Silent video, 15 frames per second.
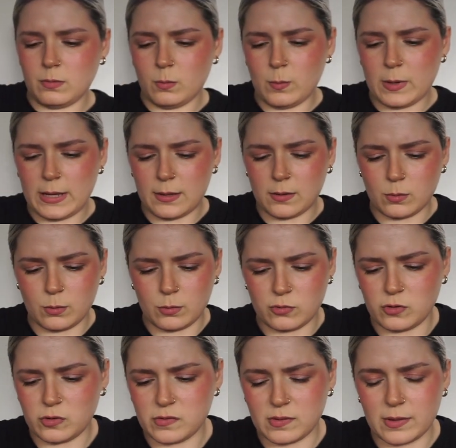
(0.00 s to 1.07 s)
wig or
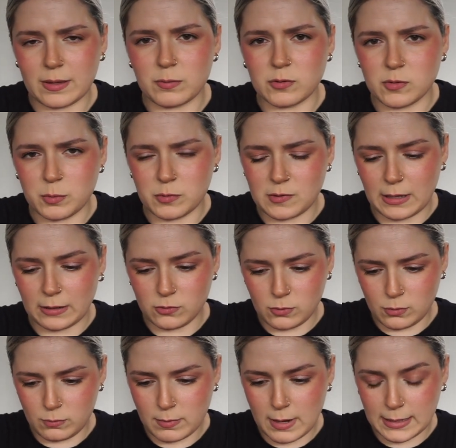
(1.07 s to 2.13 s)
just like to protect
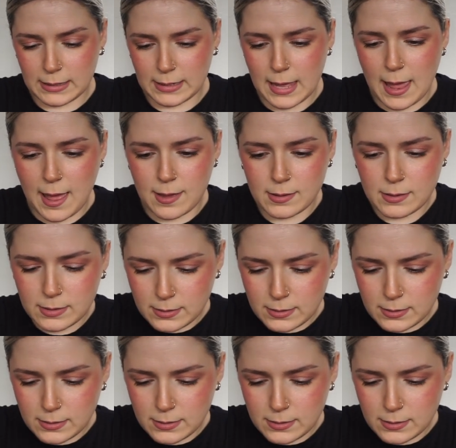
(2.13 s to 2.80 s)
your regular hair.